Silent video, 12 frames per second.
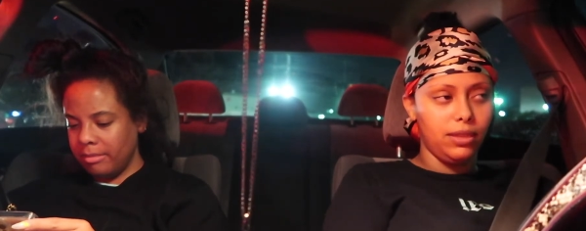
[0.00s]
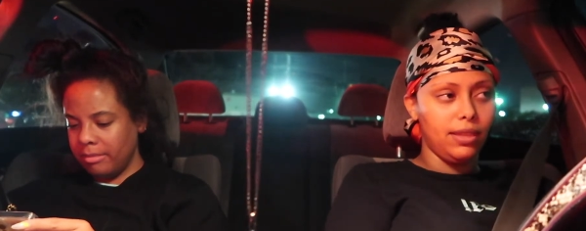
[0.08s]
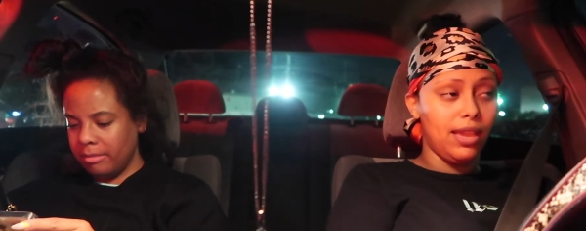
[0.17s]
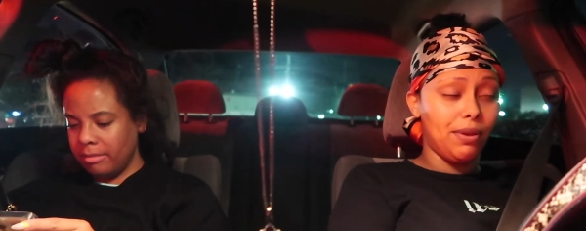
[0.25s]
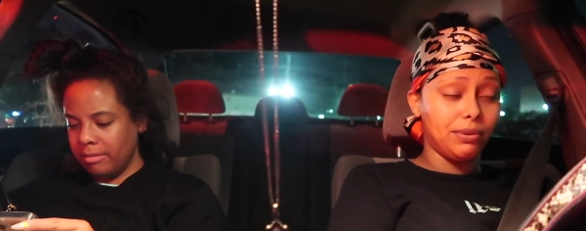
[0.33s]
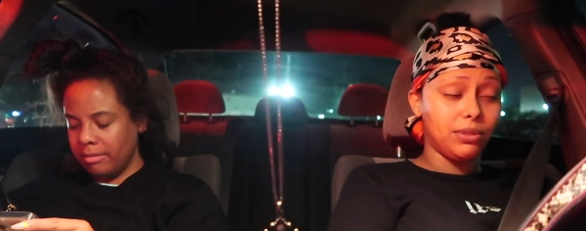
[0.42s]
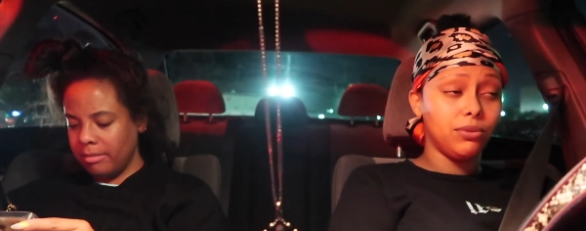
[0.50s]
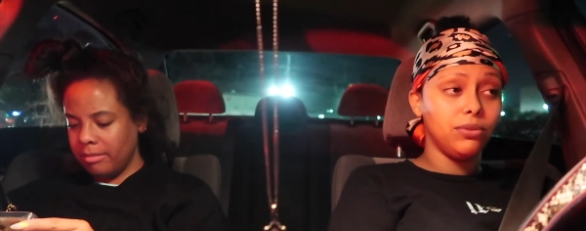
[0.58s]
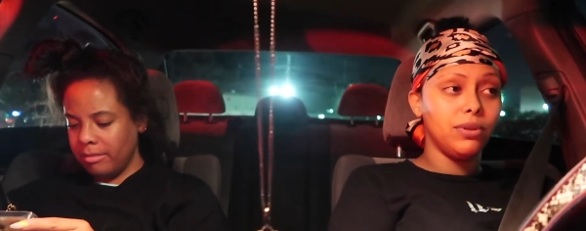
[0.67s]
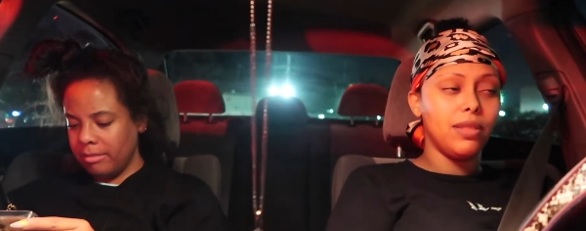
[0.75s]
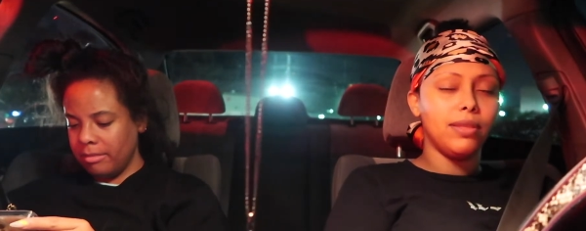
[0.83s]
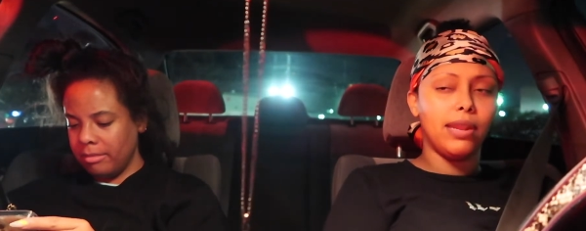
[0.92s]
Speaker 1: yeah, it was
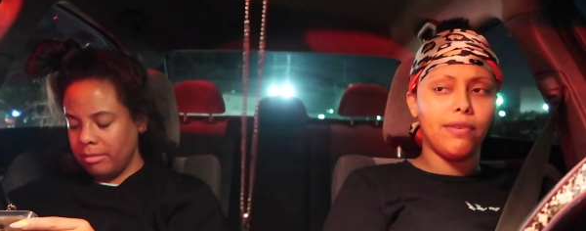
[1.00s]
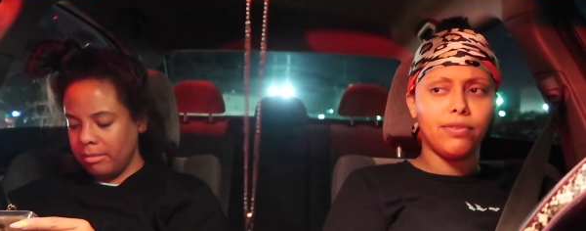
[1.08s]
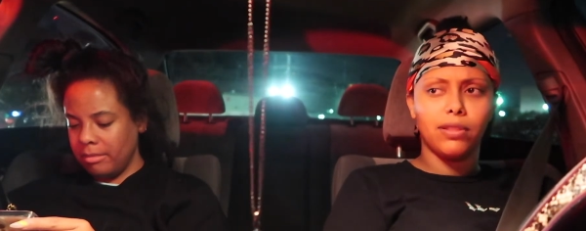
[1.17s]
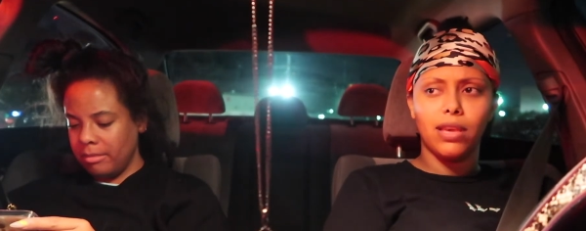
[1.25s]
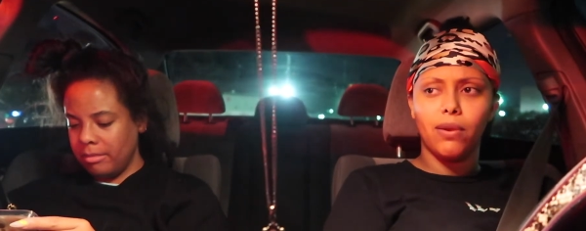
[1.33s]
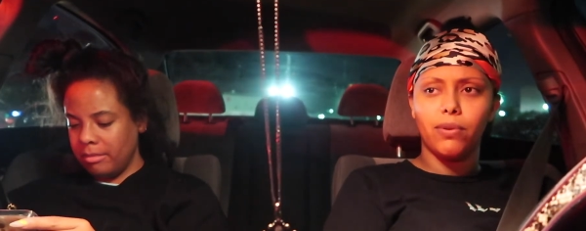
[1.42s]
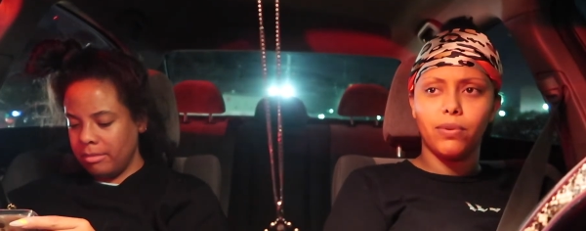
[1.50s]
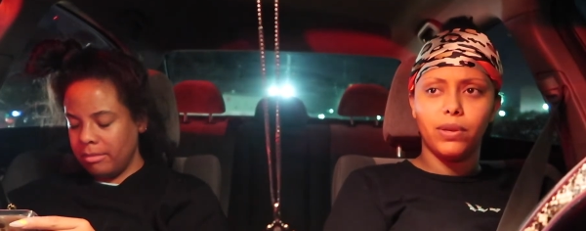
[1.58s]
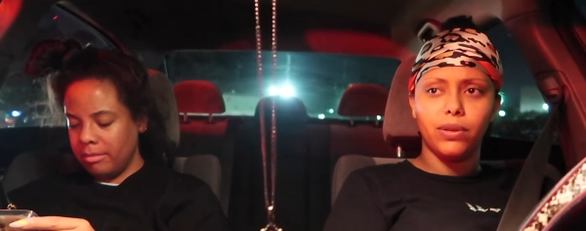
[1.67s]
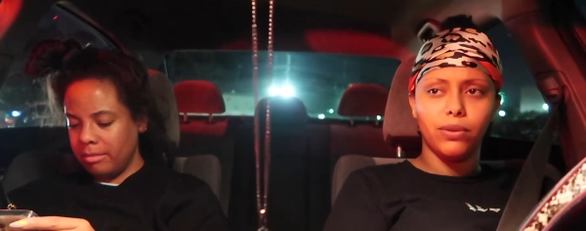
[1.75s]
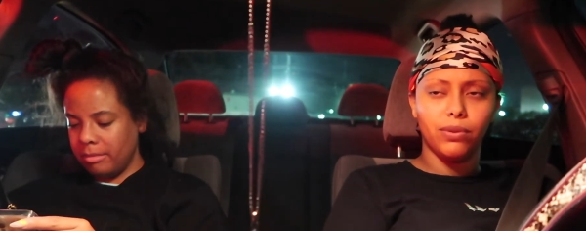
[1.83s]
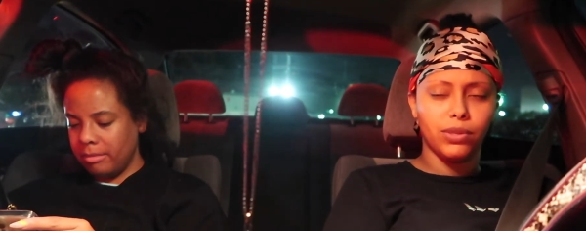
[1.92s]
cool. And then after that, what did we
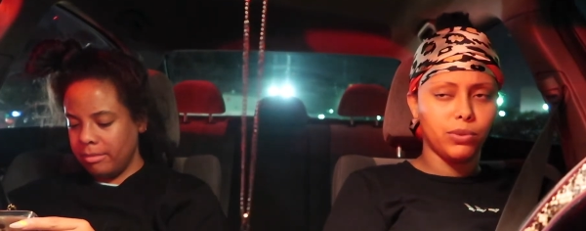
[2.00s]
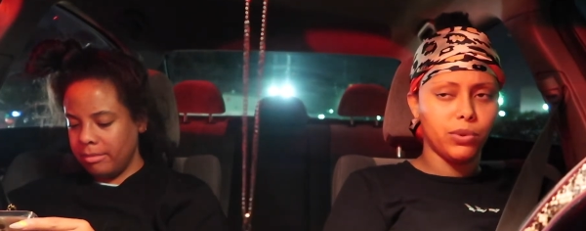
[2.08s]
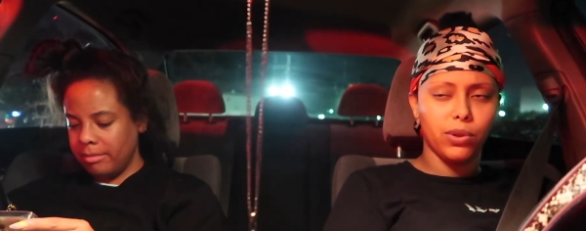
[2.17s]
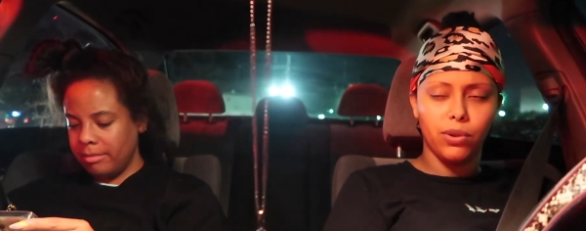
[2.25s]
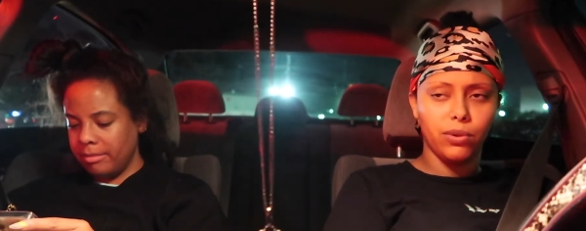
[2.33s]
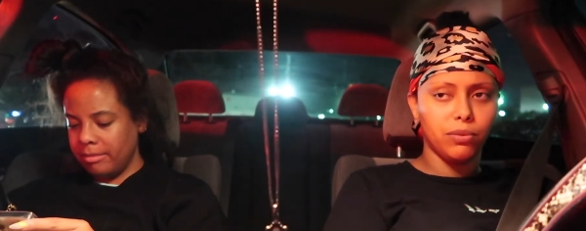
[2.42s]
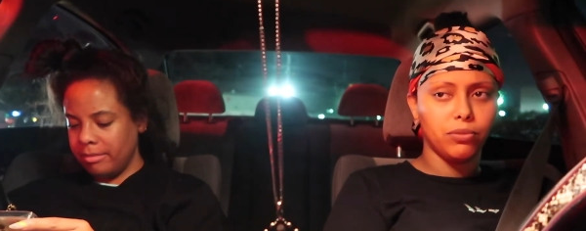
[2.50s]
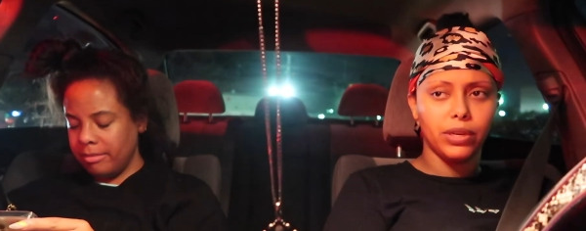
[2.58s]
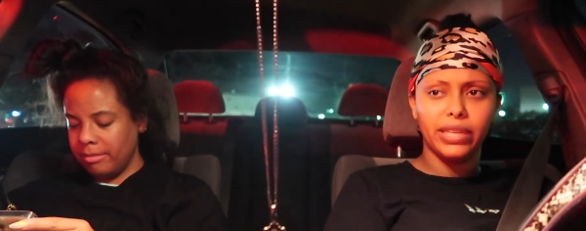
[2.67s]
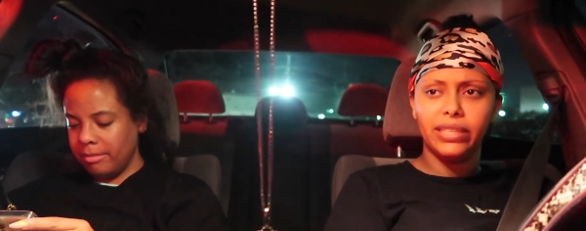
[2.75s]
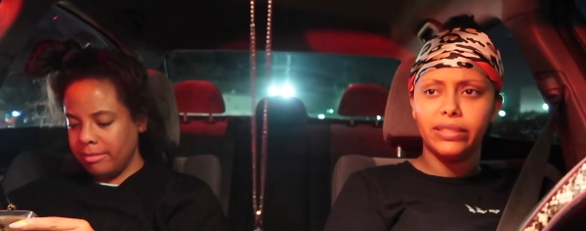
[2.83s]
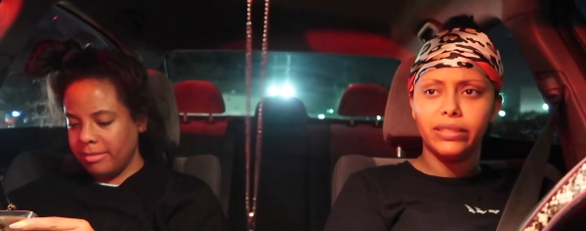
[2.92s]
do? Just went home,
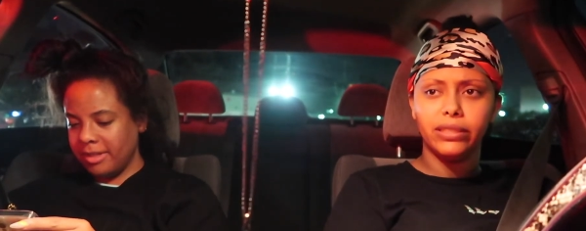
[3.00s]
right?